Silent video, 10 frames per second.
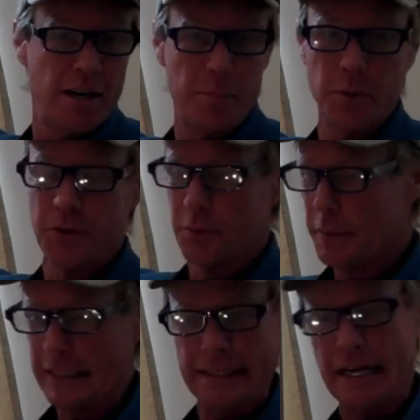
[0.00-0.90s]
a little
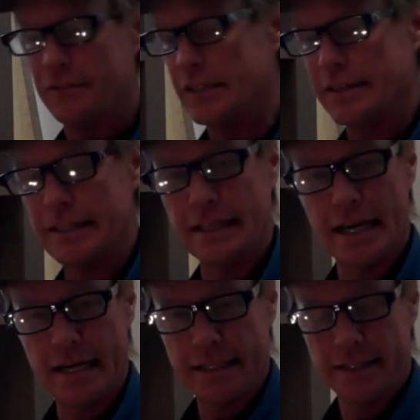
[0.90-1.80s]
bit, and everything
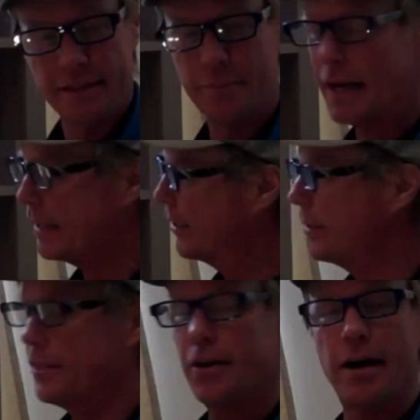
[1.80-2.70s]
I could
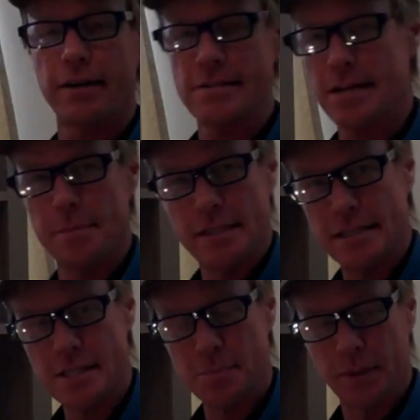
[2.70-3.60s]
have thought of some of
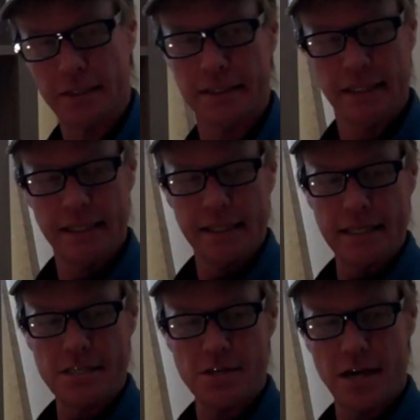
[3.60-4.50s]
this, but I
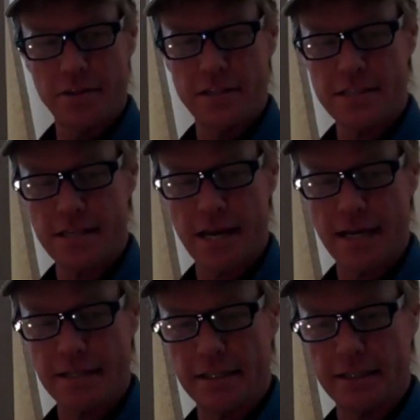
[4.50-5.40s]
saw this
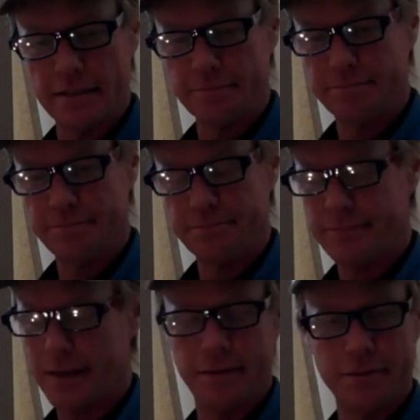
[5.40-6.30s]
on
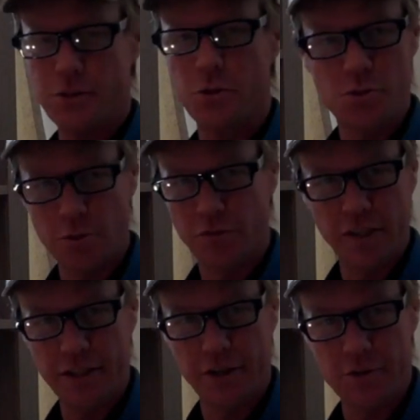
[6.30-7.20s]
YouTube
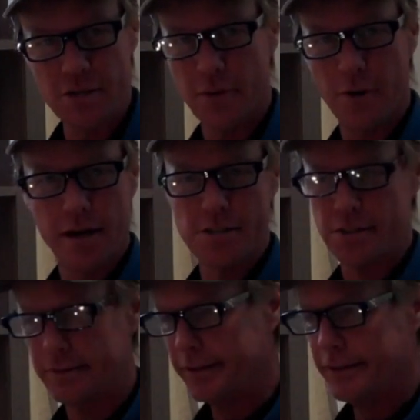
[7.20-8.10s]
videos. I
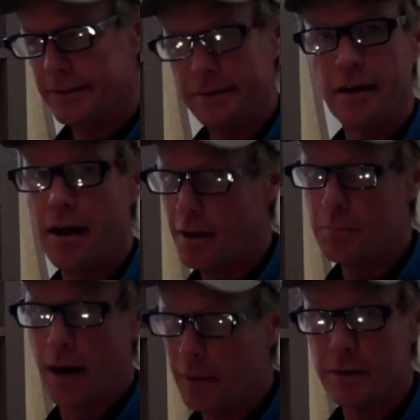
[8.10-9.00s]
watched
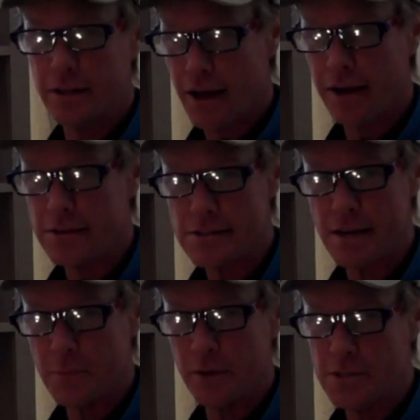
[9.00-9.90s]
probably a lot of the
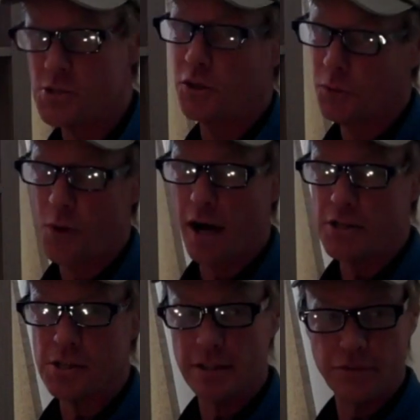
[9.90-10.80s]
same ones you're
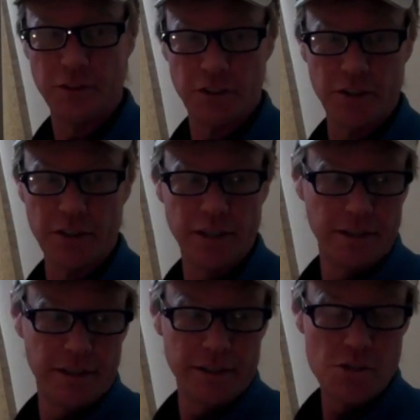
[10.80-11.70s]
watching if you're
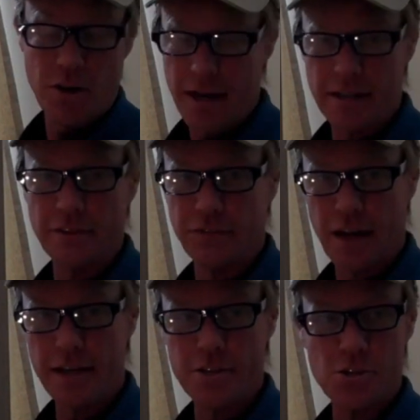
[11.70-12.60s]
trying to
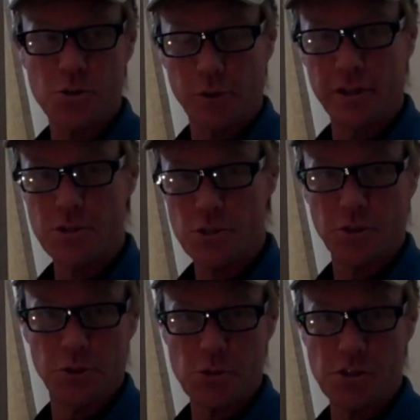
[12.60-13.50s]
find a storage
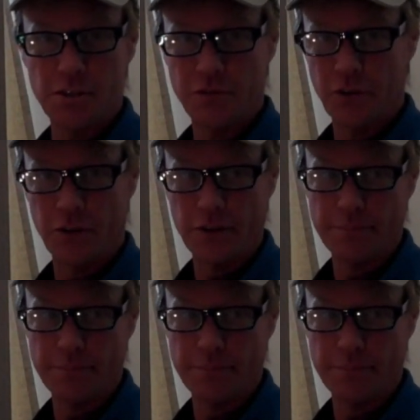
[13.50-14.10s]
solution for